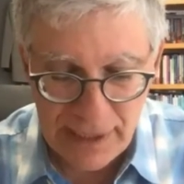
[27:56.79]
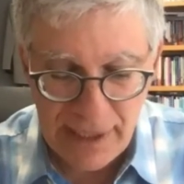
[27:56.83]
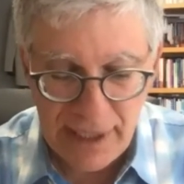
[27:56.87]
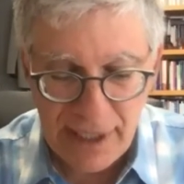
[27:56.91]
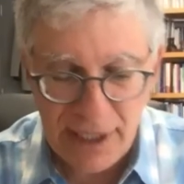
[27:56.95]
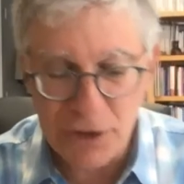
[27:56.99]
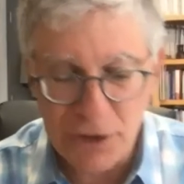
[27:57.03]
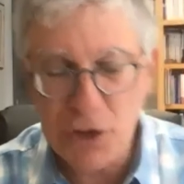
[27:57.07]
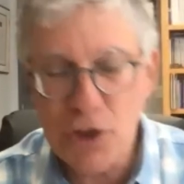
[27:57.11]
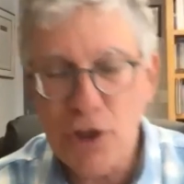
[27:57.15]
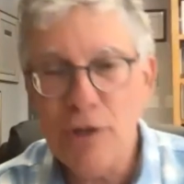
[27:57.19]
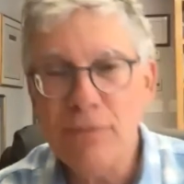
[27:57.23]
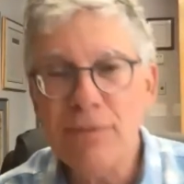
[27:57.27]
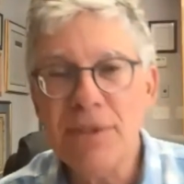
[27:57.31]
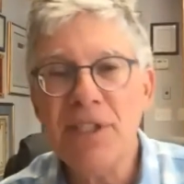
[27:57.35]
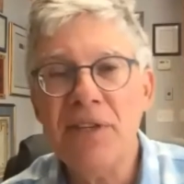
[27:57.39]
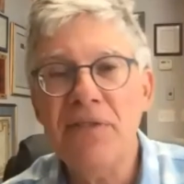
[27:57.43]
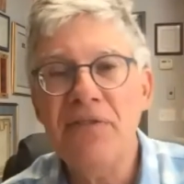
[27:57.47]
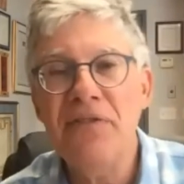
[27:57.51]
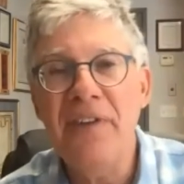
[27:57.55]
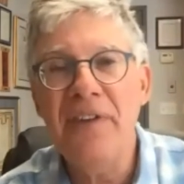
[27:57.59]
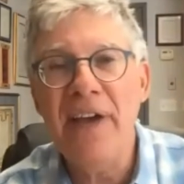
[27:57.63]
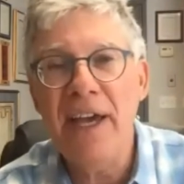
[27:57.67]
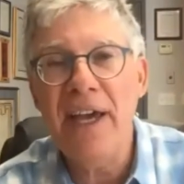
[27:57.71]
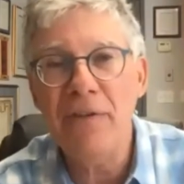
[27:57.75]
In terms of
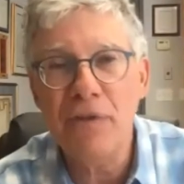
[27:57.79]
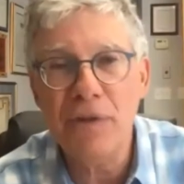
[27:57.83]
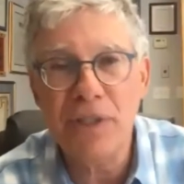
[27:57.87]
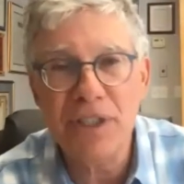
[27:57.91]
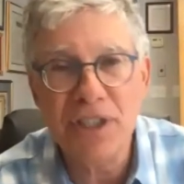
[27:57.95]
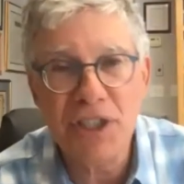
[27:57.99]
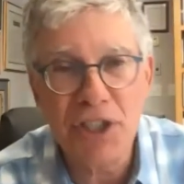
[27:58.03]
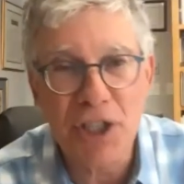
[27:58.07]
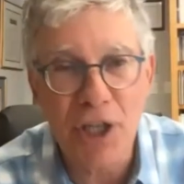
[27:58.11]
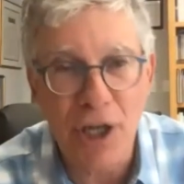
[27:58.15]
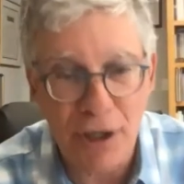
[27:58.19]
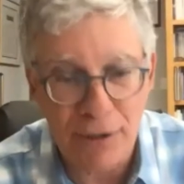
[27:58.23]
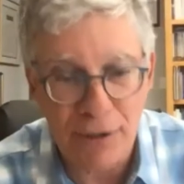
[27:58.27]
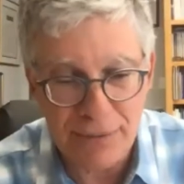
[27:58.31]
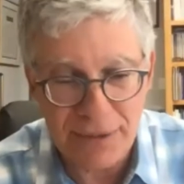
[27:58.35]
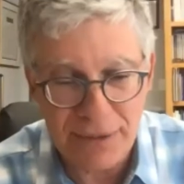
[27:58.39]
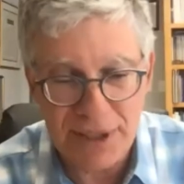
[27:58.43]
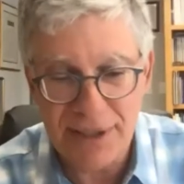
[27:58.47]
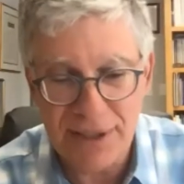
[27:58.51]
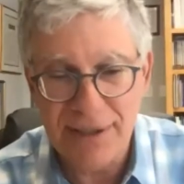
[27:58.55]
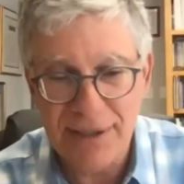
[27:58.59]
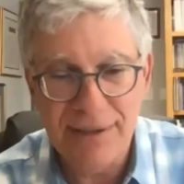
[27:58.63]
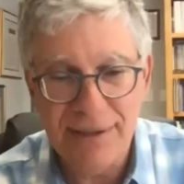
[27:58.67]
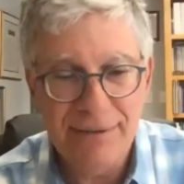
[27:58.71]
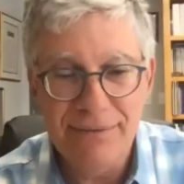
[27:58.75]
favorite
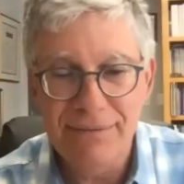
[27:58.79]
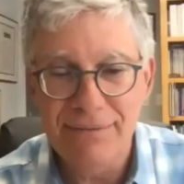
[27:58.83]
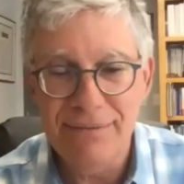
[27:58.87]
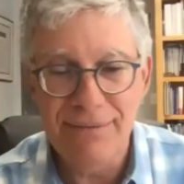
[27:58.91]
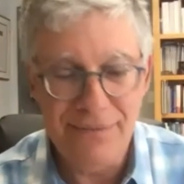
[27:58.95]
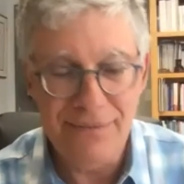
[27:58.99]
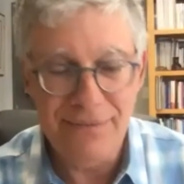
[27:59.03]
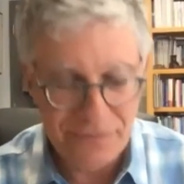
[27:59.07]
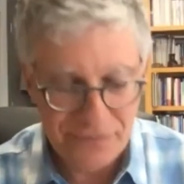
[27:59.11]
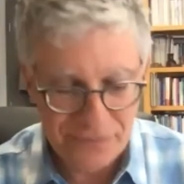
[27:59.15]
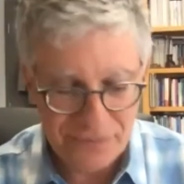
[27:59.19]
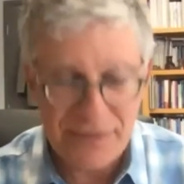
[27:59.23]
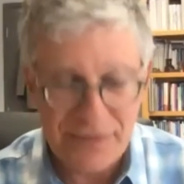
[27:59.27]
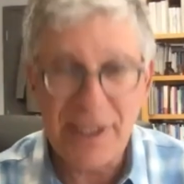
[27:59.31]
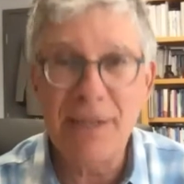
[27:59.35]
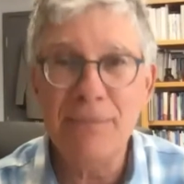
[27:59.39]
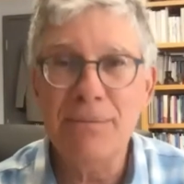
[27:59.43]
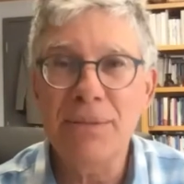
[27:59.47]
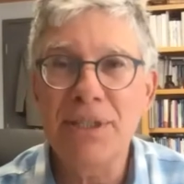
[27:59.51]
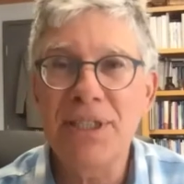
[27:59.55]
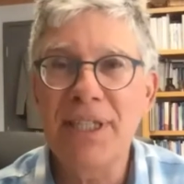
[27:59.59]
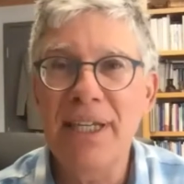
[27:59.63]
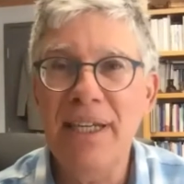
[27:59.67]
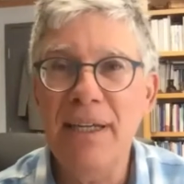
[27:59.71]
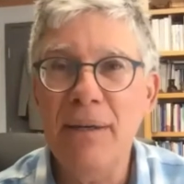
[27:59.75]
psalms, and
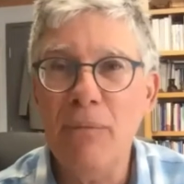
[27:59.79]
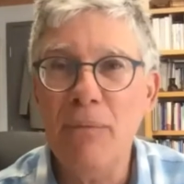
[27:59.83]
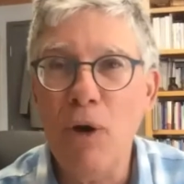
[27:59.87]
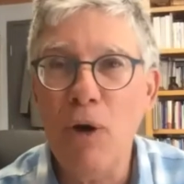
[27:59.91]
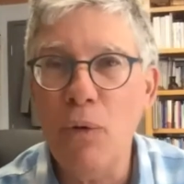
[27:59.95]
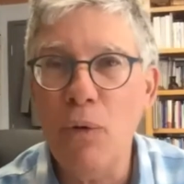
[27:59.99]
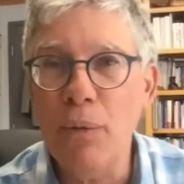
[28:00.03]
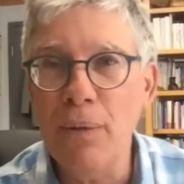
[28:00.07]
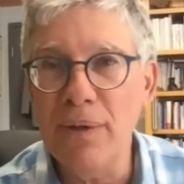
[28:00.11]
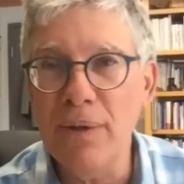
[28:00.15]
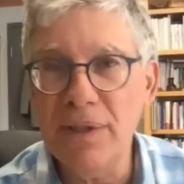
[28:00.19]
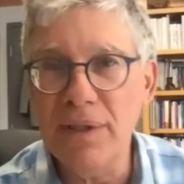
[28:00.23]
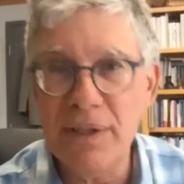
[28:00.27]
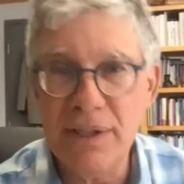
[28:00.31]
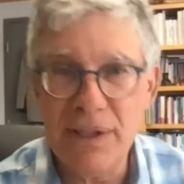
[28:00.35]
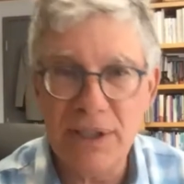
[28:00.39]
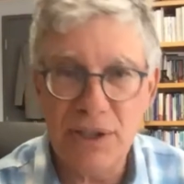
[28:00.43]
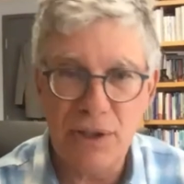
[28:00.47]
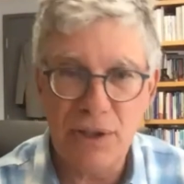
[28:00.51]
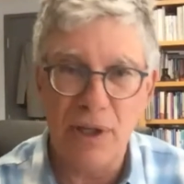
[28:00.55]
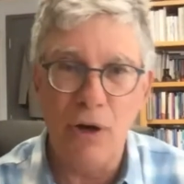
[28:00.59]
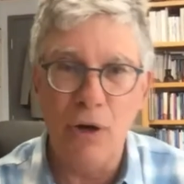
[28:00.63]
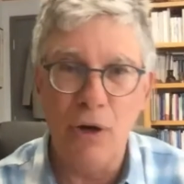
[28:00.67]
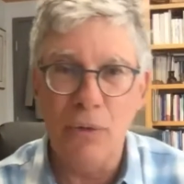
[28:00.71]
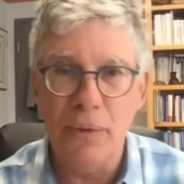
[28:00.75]
I'm
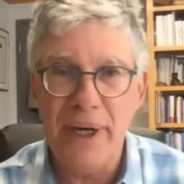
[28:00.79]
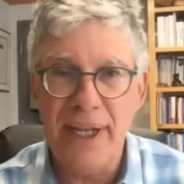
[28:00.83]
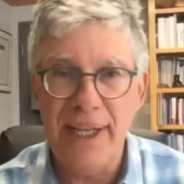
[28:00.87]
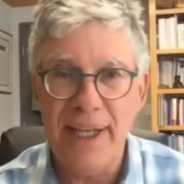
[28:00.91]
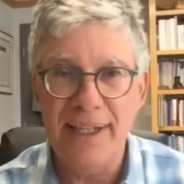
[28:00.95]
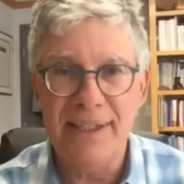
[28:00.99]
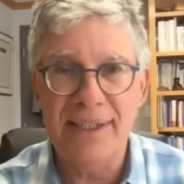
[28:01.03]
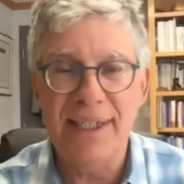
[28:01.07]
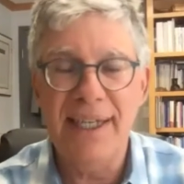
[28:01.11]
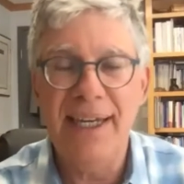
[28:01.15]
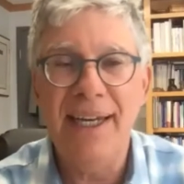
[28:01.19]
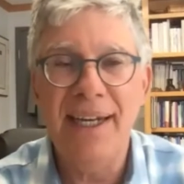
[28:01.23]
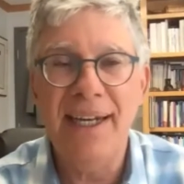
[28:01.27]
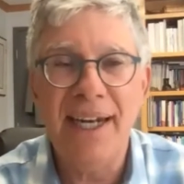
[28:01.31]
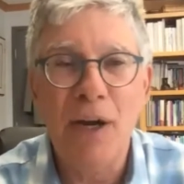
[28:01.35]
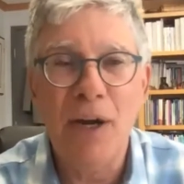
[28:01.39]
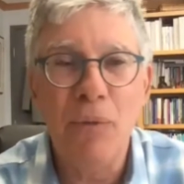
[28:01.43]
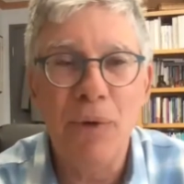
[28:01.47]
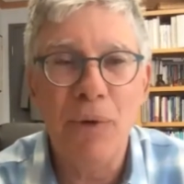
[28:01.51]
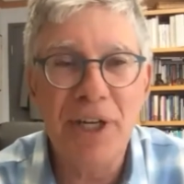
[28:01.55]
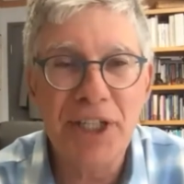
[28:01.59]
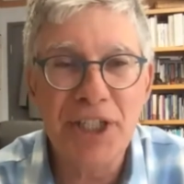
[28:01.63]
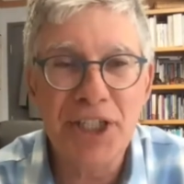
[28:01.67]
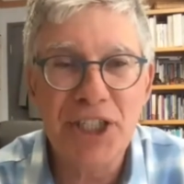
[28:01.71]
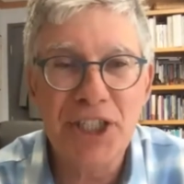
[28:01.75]
already at 10, and I
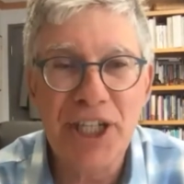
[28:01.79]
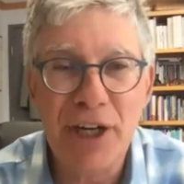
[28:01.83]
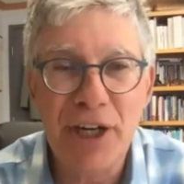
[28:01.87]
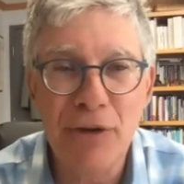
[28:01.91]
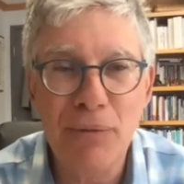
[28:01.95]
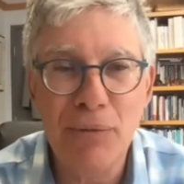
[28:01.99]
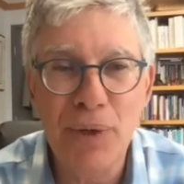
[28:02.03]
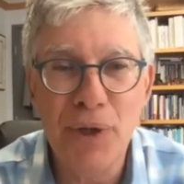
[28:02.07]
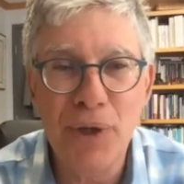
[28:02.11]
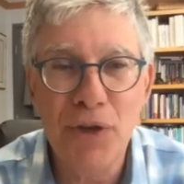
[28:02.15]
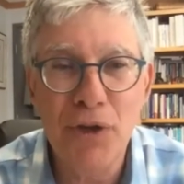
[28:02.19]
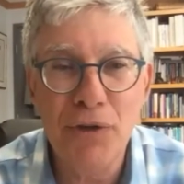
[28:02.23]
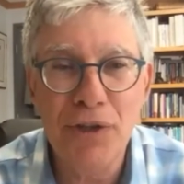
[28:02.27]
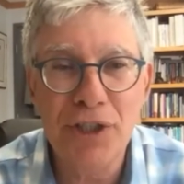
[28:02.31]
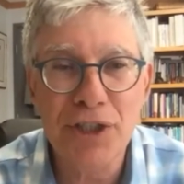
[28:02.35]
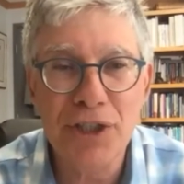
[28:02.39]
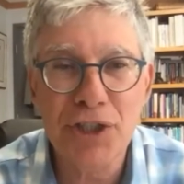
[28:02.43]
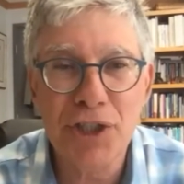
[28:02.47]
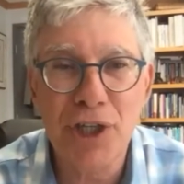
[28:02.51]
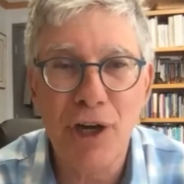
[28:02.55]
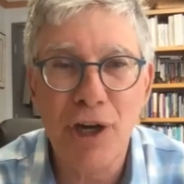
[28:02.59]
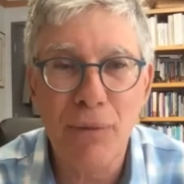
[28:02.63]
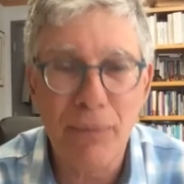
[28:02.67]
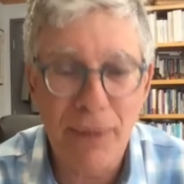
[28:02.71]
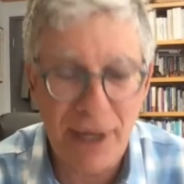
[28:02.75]
want to share with you the
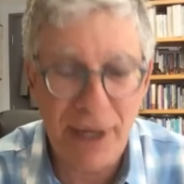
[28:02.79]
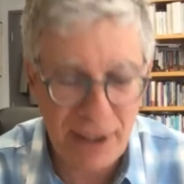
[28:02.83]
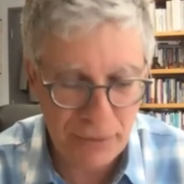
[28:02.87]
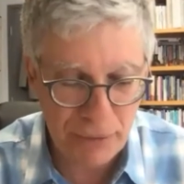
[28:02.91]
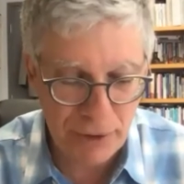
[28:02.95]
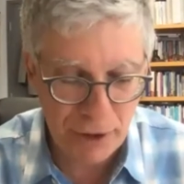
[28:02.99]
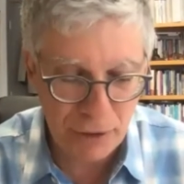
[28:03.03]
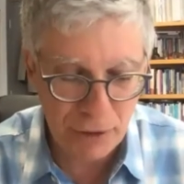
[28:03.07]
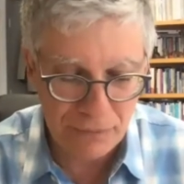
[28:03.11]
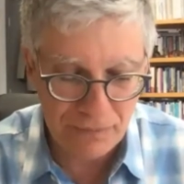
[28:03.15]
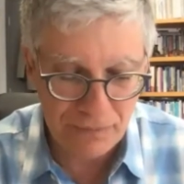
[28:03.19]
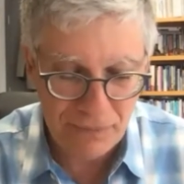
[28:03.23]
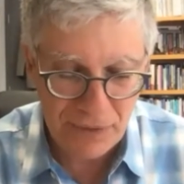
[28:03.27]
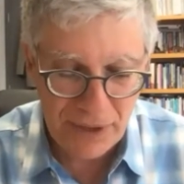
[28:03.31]
psalm I wrote.